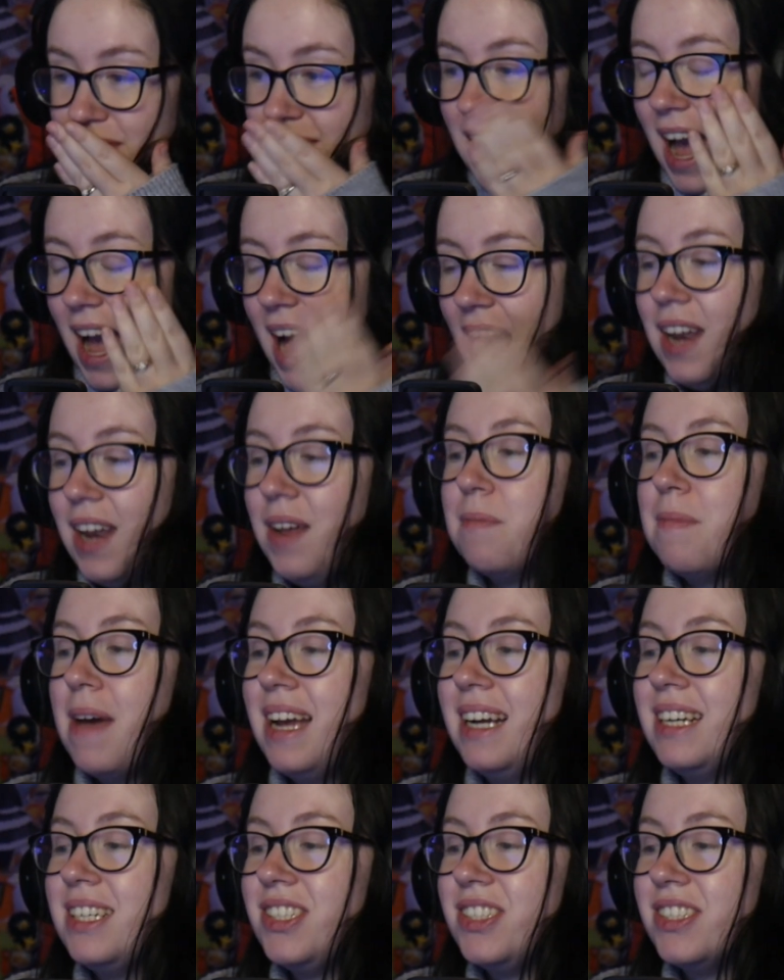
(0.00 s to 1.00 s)
The
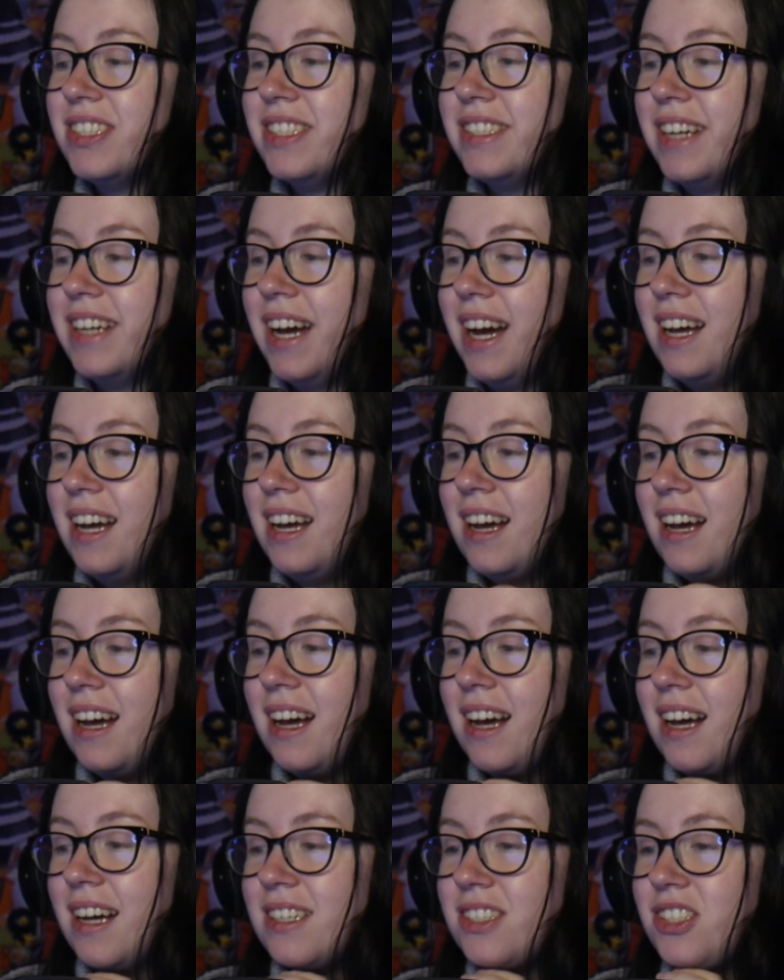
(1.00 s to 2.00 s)
animation
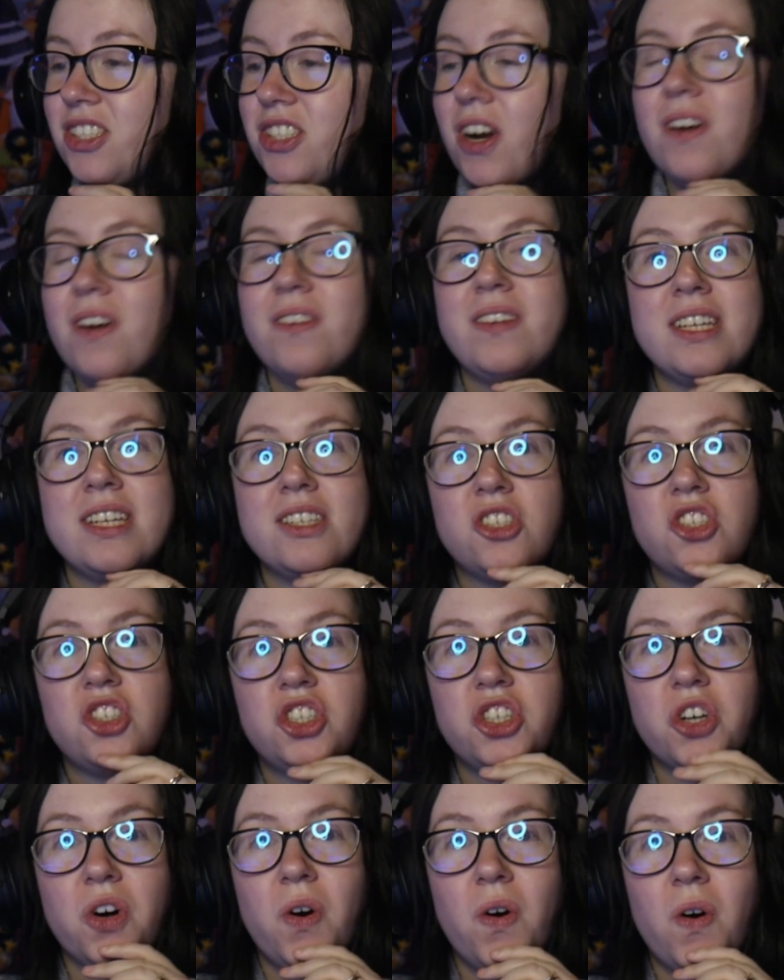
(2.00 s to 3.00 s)
showed his
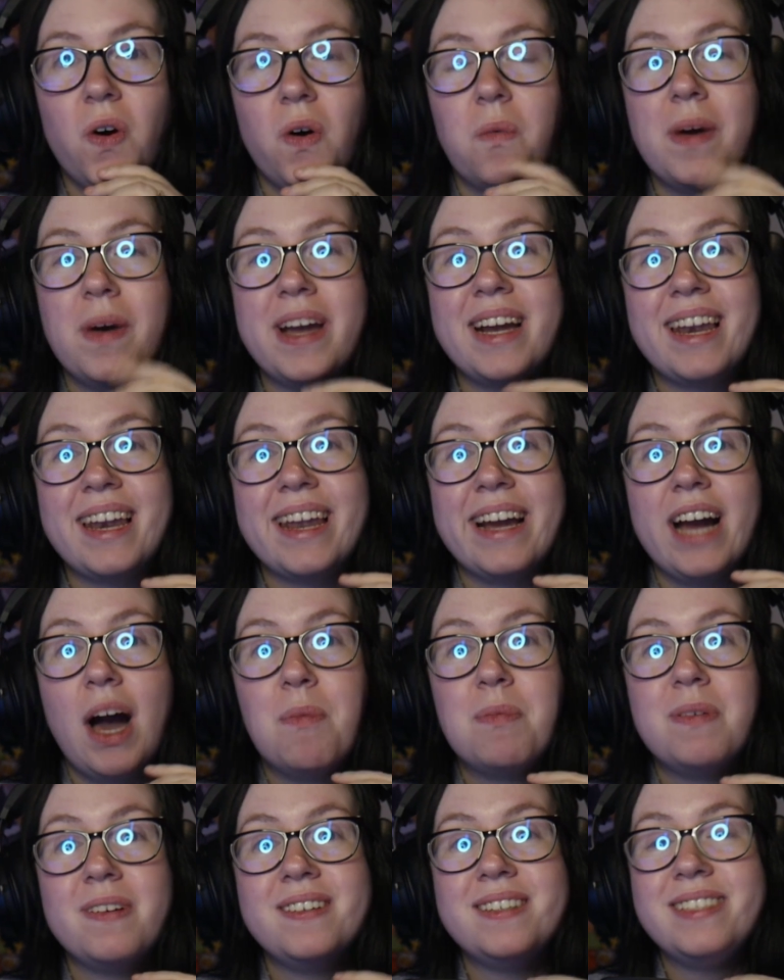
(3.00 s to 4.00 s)
jaw wiggling
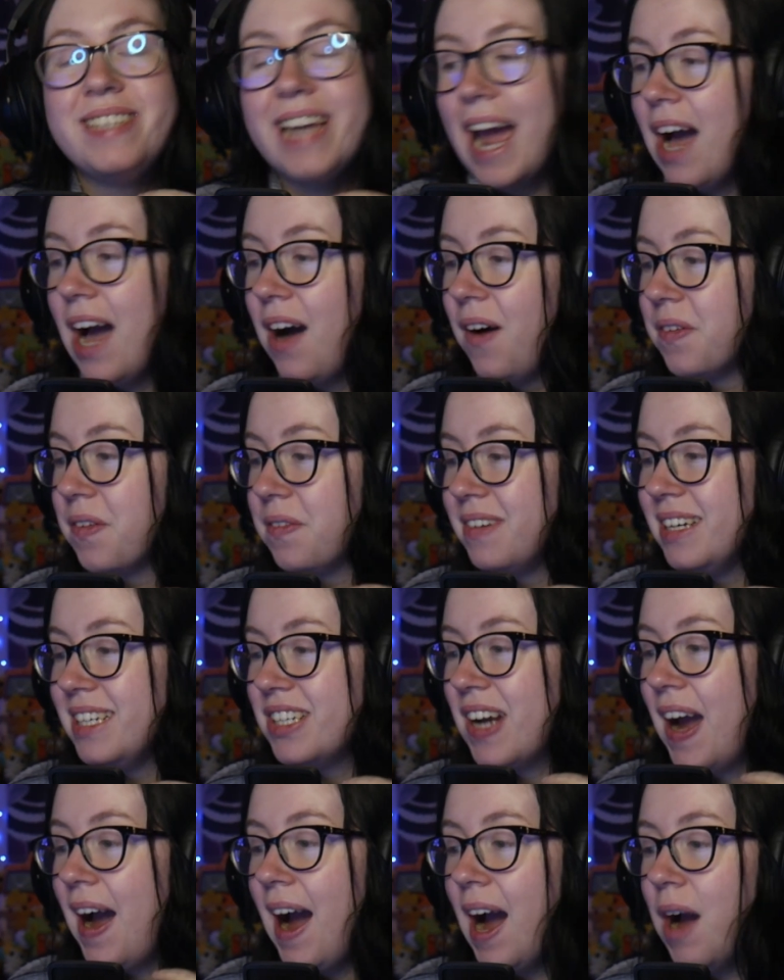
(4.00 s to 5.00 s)
up and down,
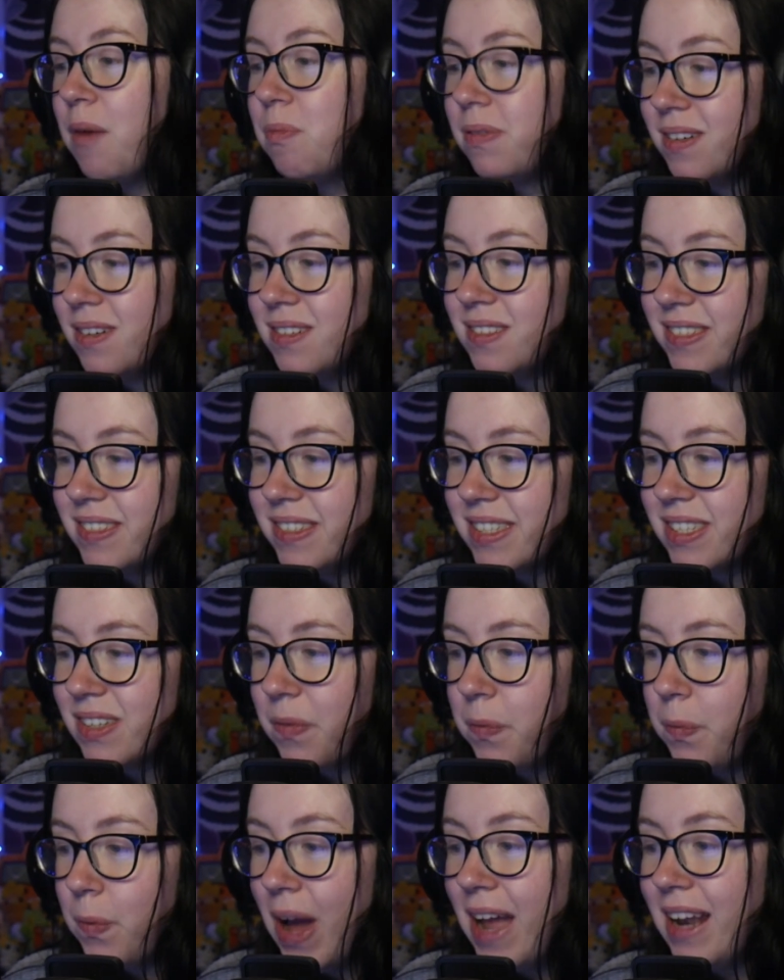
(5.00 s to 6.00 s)
which happens
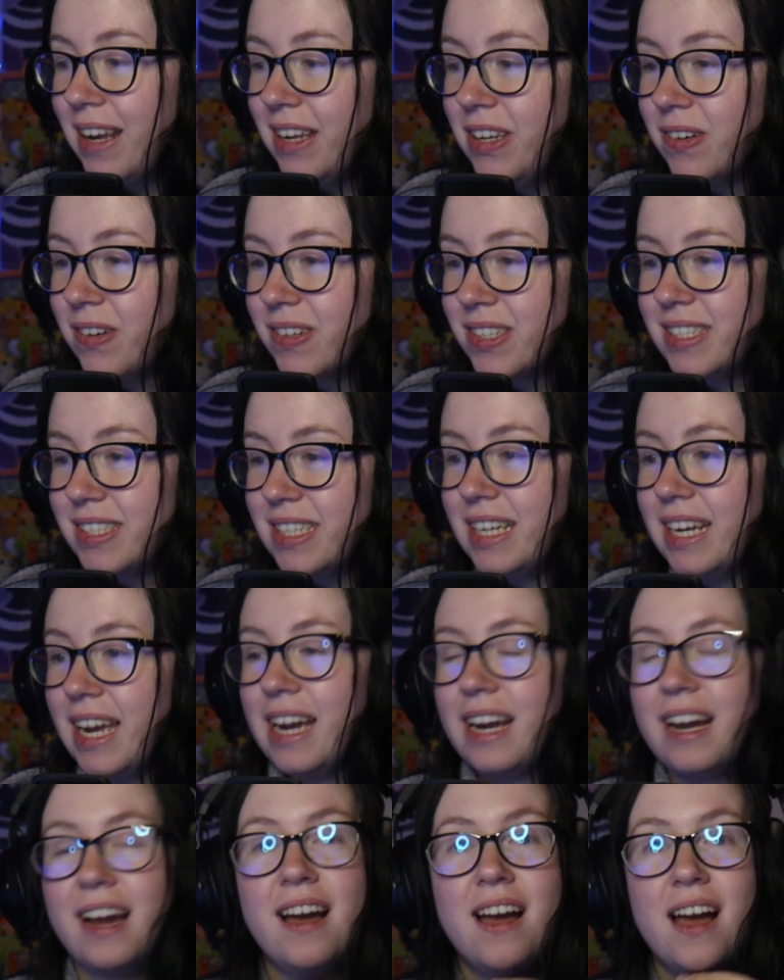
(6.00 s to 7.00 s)
when you're
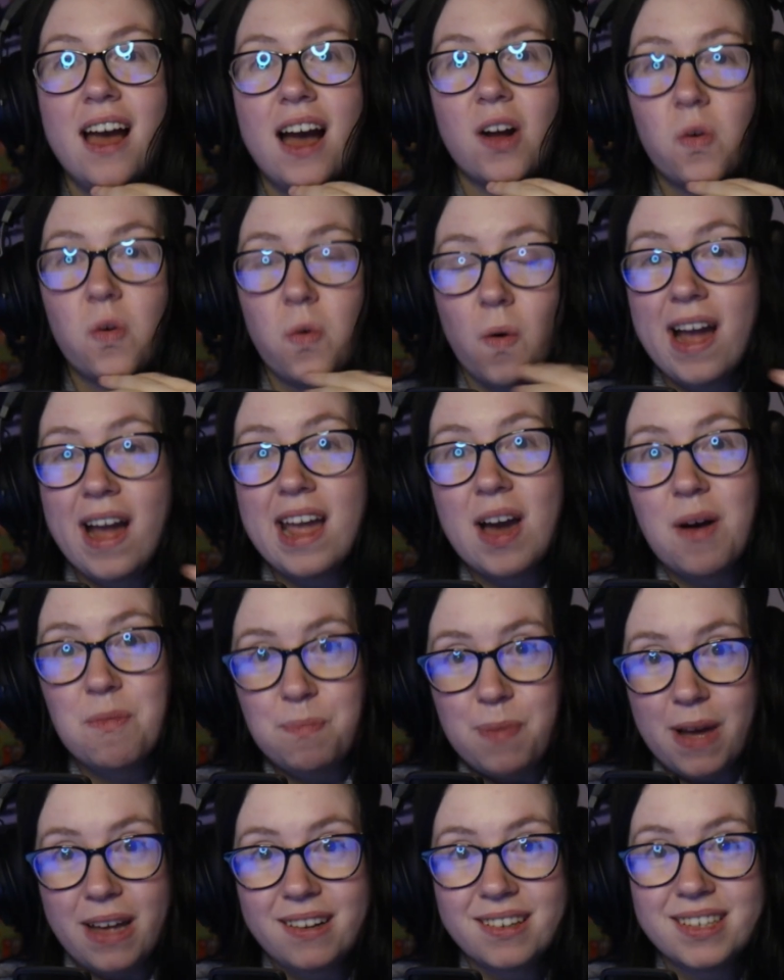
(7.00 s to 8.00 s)
singing quite a
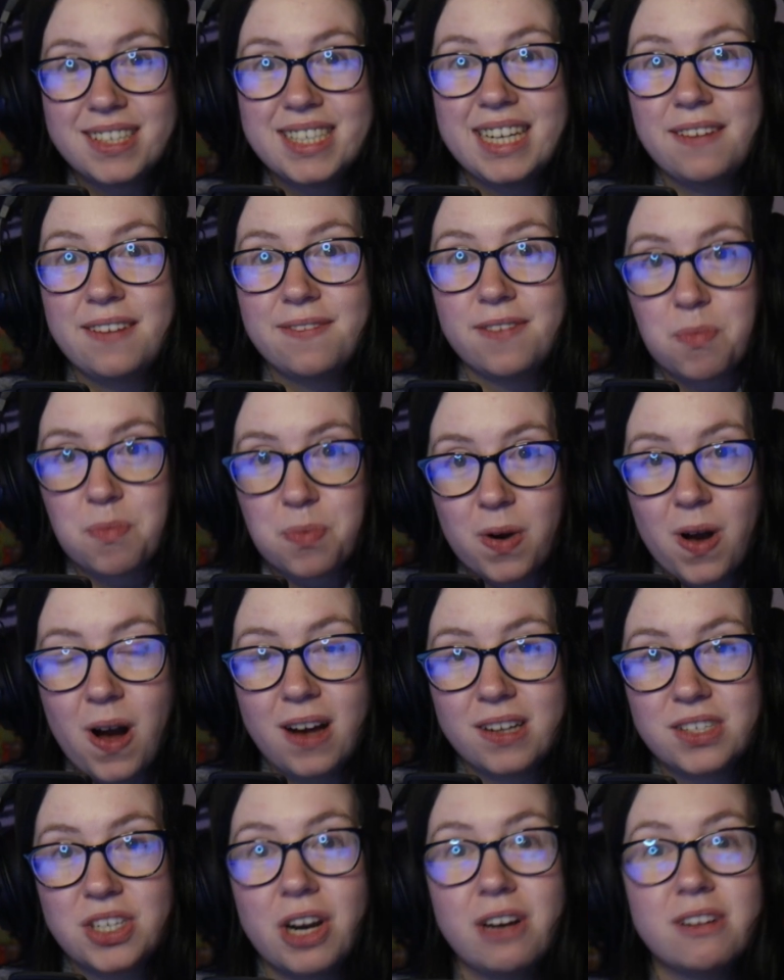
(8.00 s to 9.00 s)
belty
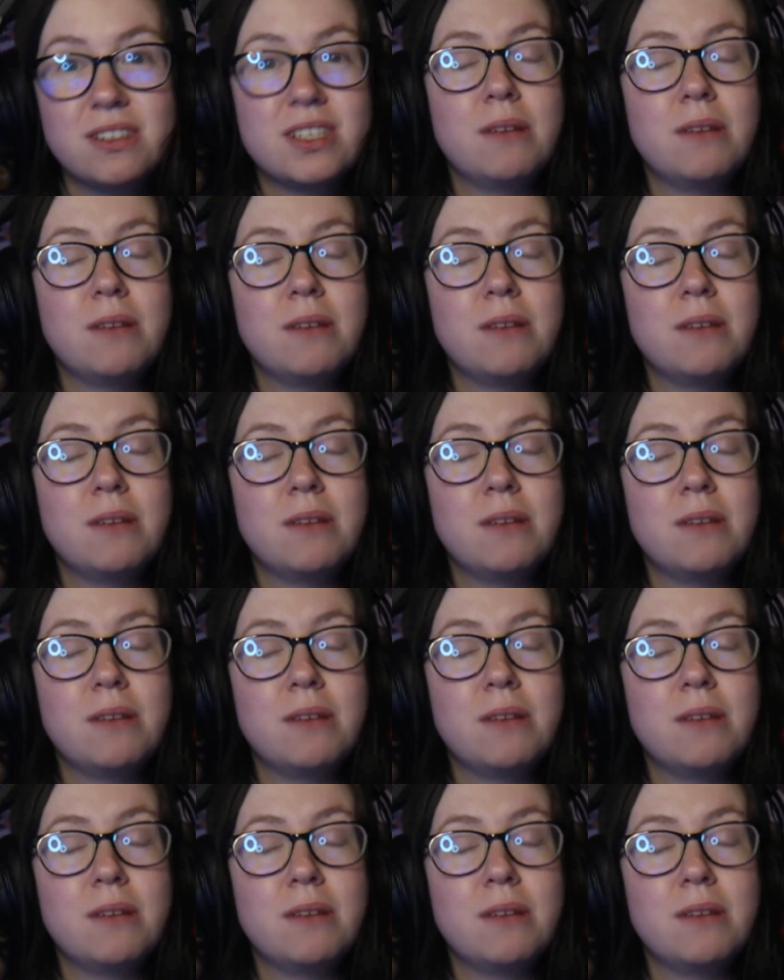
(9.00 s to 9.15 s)
vibrato.